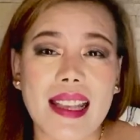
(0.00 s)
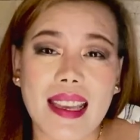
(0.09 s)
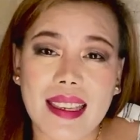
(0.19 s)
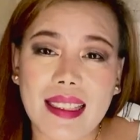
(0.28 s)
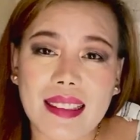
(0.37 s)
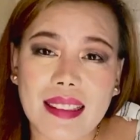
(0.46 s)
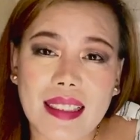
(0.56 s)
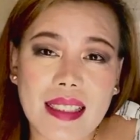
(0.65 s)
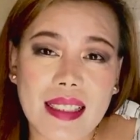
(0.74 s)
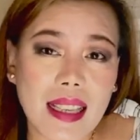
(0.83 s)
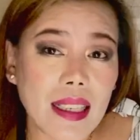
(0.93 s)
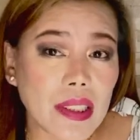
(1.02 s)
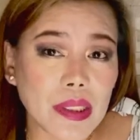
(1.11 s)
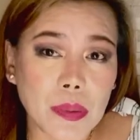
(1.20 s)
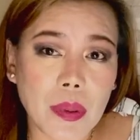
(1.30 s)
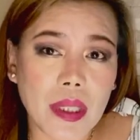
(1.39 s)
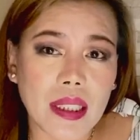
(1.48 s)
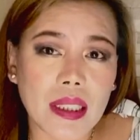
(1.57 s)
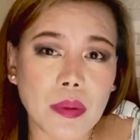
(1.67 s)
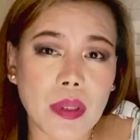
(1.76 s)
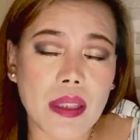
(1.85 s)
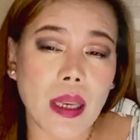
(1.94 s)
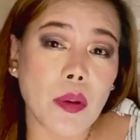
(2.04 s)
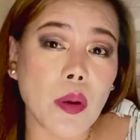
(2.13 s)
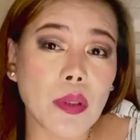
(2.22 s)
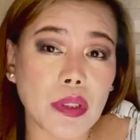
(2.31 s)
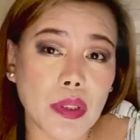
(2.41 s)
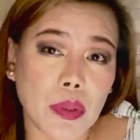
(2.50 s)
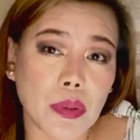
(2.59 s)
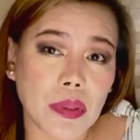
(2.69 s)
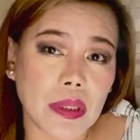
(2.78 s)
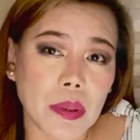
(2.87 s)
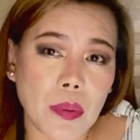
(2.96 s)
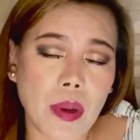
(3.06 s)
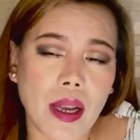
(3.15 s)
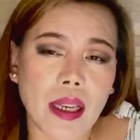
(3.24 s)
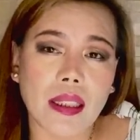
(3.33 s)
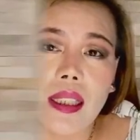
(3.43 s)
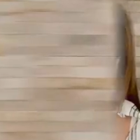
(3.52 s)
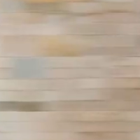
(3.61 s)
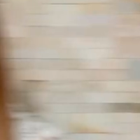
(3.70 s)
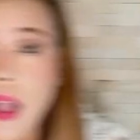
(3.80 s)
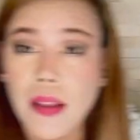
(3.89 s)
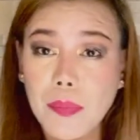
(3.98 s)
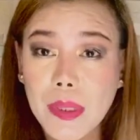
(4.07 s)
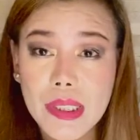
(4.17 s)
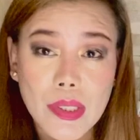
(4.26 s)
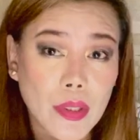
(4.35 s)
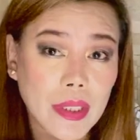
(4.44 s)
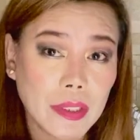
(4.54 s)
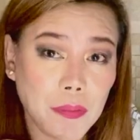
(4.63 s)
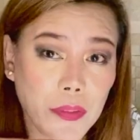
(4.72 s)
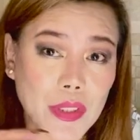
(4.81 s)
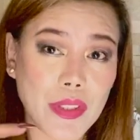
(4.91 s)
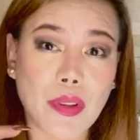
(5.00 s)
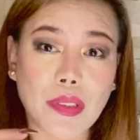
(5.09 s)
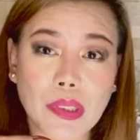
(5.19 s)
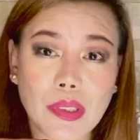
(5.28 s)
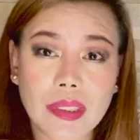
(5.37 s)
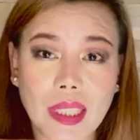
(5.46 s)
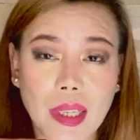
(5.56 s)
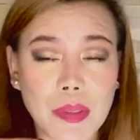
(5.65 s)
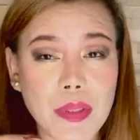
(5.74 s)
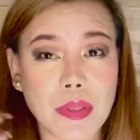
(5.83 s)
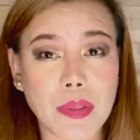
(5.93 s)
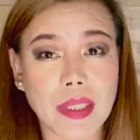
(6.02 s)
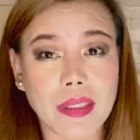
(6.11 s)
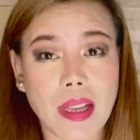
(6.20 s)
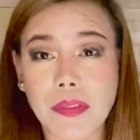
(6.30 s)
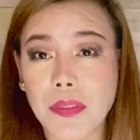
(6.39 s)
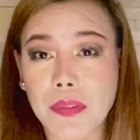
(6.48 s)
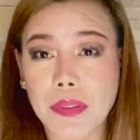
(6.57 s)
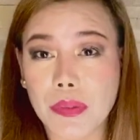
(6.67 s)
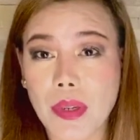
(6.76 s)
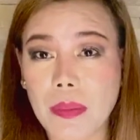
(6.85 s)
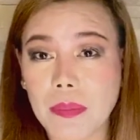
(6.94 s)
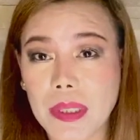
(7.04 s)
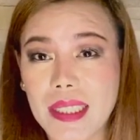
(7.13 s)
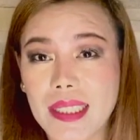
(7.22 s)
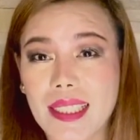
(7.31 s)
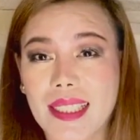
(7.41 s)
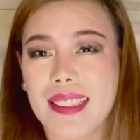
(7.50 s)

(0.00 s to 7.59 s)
And the second one, which I'm going to show you in a while. I've been talking for so long now, so enough of the rumbling.